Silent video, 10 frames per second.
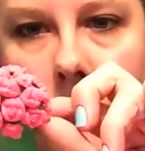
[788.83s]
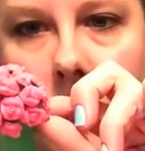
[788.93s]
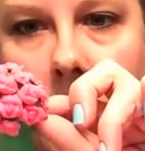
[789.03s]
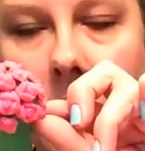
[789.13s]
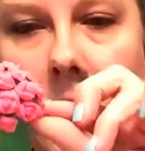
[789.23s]

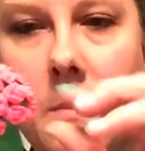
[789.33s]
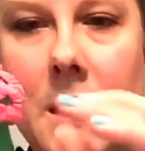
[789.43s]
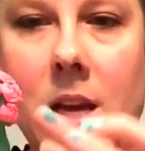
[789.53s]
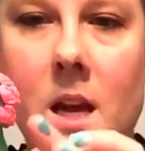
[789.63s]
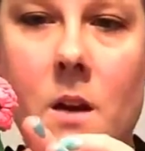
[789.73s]
Got to kind of be
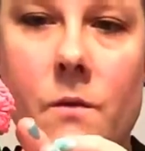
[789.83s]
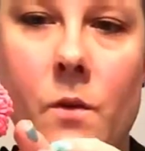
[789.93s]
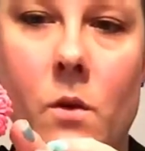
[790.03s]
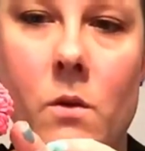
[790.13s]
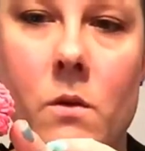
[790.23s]

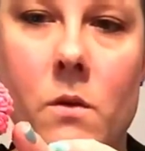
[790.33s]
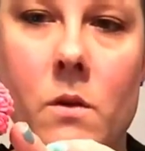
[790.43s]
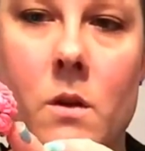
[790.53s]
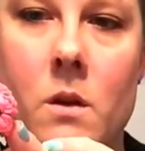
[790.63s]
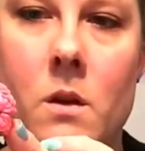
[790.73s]
careful.
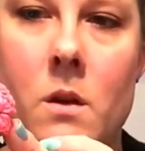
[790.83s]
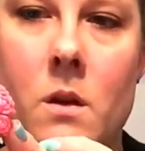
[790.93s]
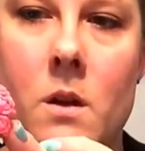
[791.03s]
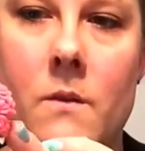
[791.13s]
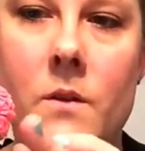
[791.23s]

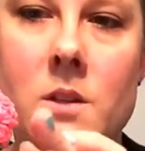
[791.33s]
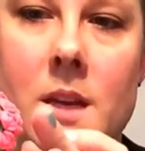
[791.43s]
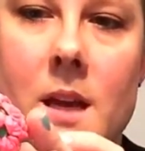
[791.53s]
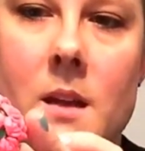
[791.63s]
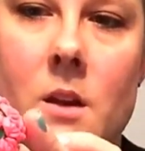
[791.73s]
If you
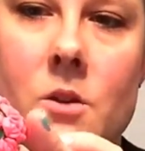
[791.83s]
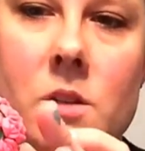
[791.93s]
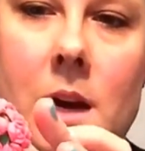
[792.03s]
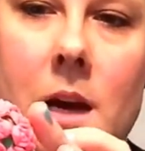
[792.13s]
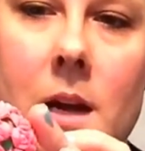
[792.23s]
take your
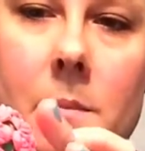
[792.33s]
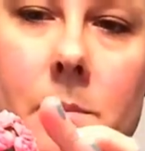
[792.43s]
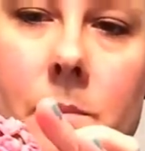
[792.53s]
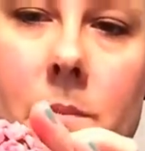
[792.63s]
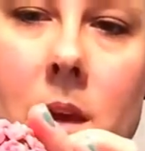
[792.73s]

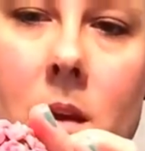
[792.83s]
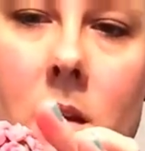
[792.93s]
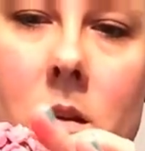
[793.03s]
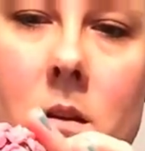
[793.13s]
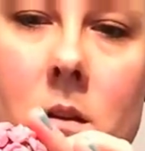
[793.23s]
time,
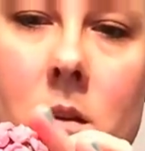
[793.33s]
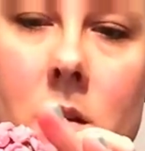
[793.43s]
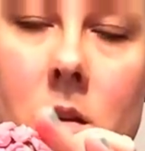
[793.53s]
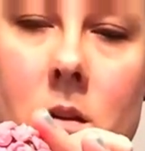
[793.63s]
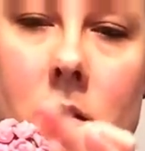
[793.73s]

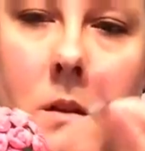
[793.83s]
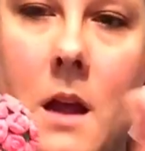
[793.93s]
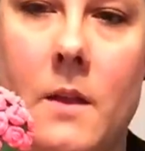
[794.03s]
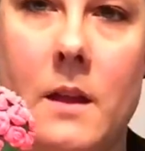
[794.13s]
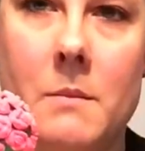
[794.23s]

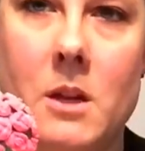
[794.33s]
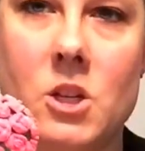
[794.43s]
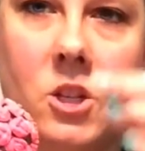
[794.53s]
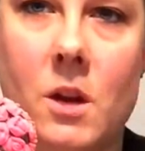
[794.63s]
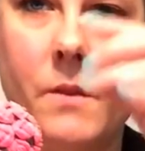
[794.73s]
not like me
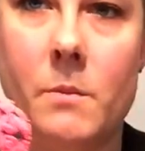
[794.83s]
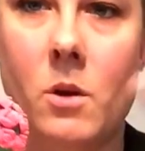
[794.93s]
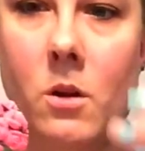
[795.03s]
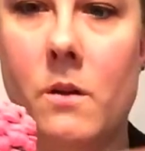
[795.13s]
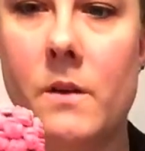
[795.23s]
just shoving them
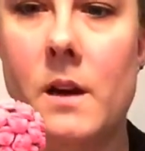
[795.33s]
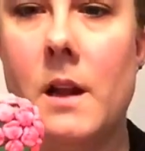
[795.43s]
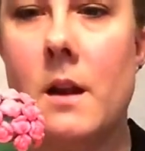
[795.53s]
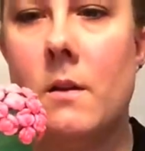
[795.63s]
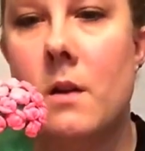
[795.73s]
all on right
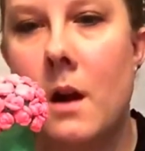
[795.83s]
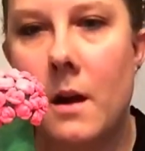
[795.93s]
now.